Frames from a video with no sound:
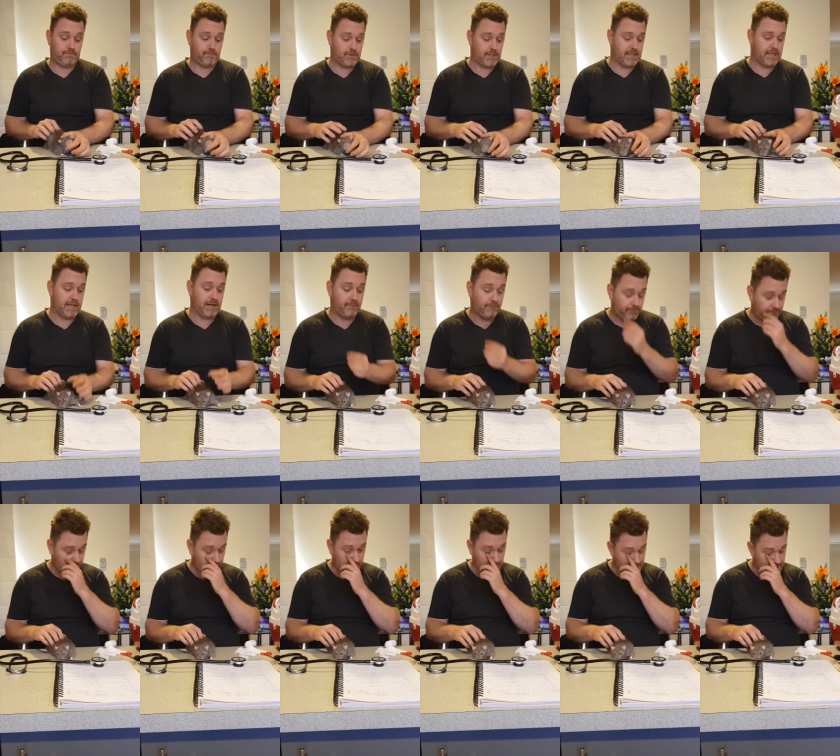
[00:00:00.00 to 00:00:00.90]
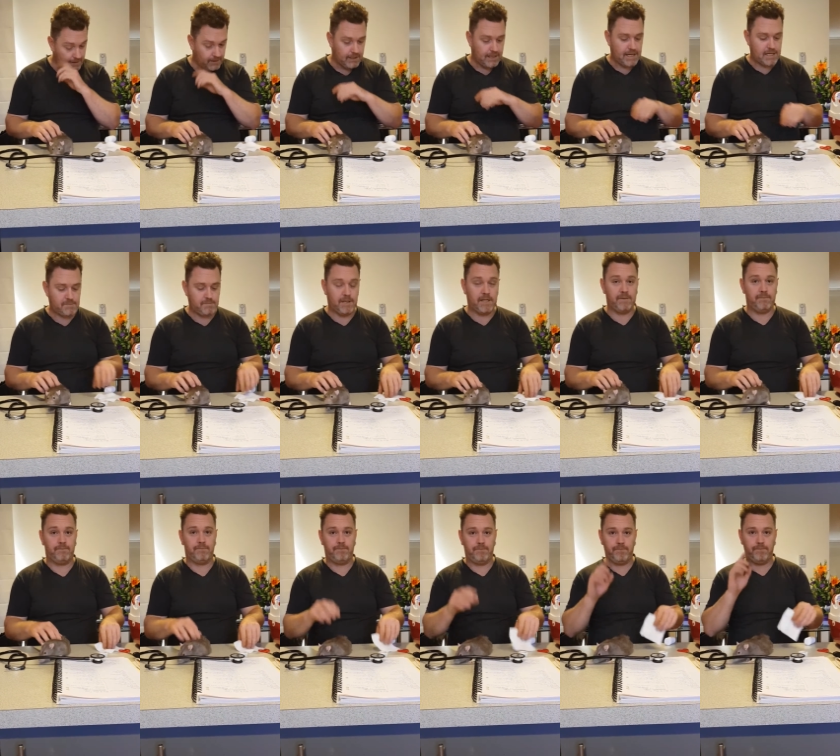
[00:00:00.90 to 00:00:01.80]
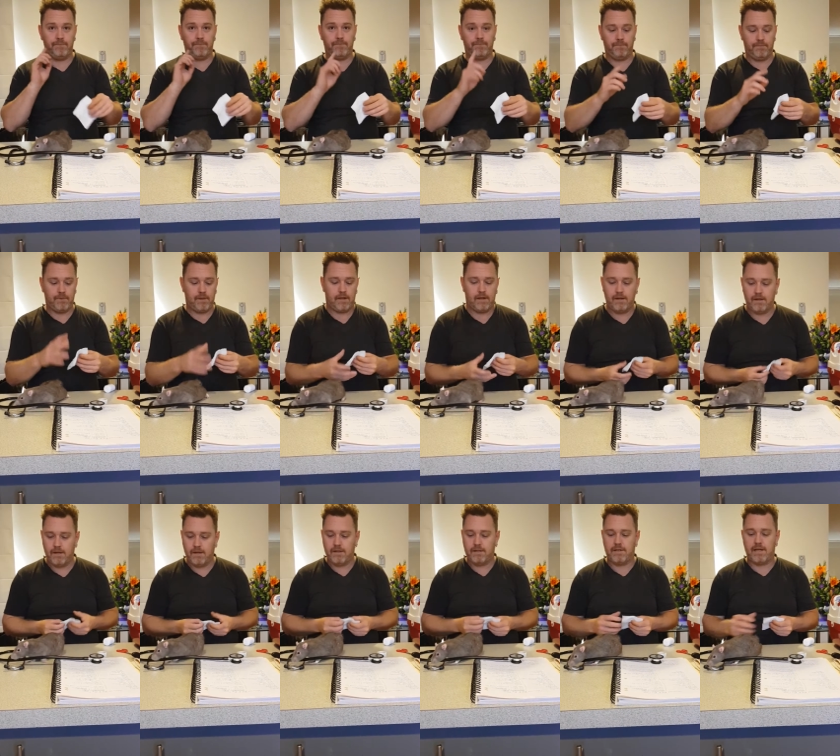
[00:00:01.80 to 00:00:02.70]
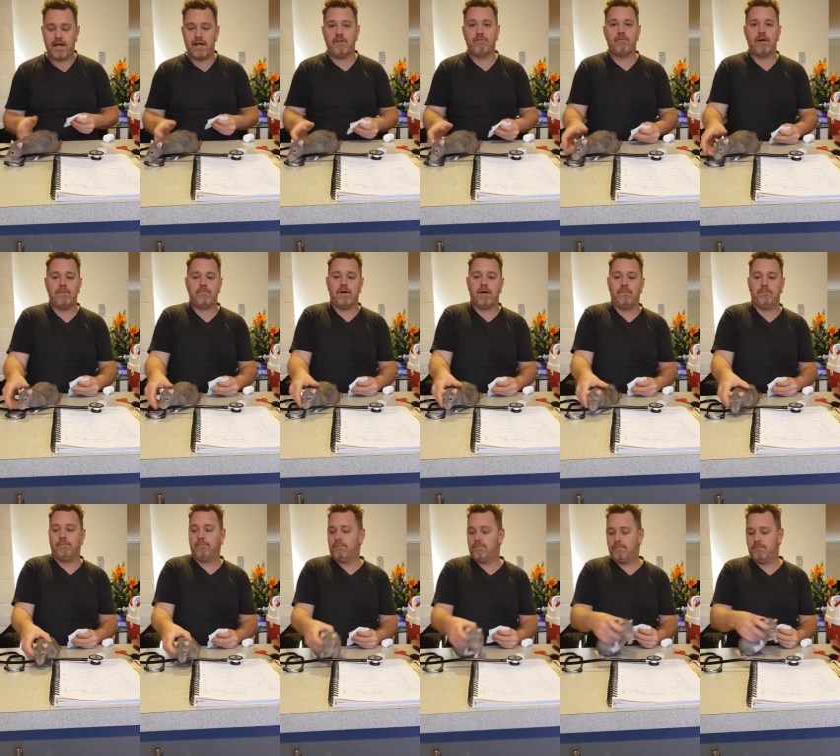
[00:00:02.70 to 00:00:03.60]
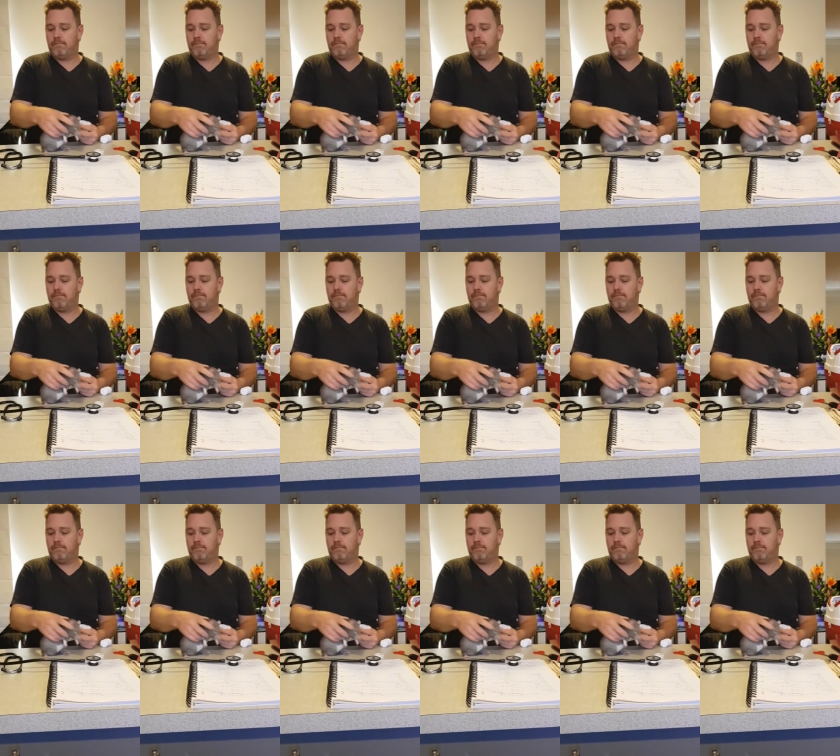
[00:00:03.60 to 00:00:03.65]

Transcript: Okay, now the last bit, how to wrap up.